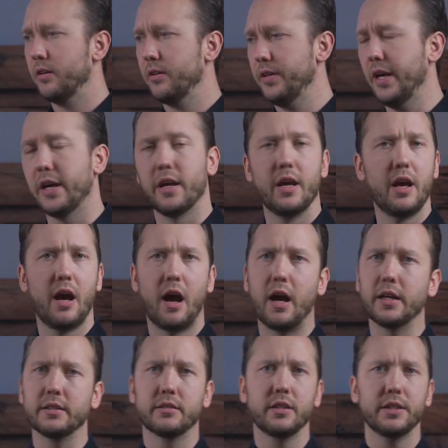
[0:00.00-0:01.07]
yeah,
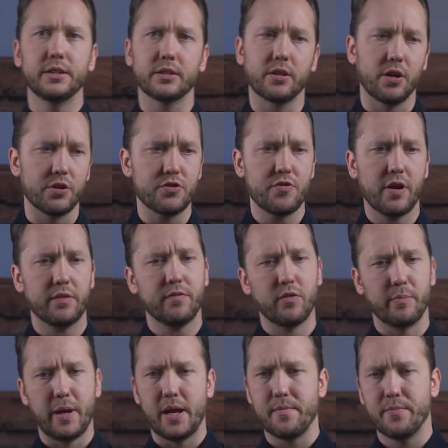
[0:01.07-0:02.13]
I signed a contract
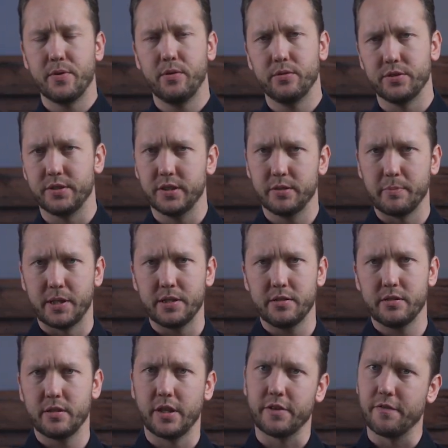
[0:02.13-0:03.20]
from April to 6
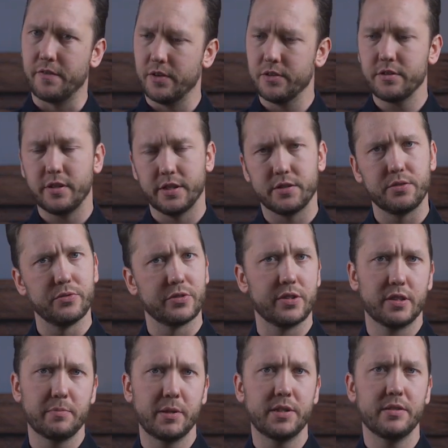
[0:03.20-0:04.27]
months. Like first, let's do
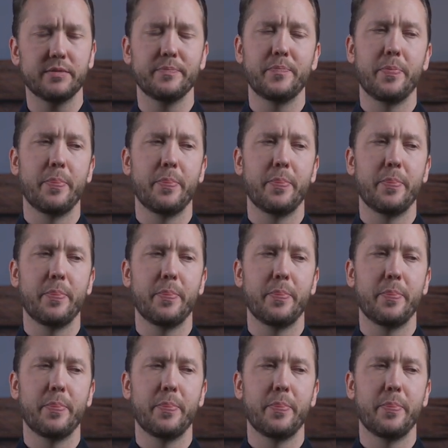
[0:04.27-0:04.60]
6 months.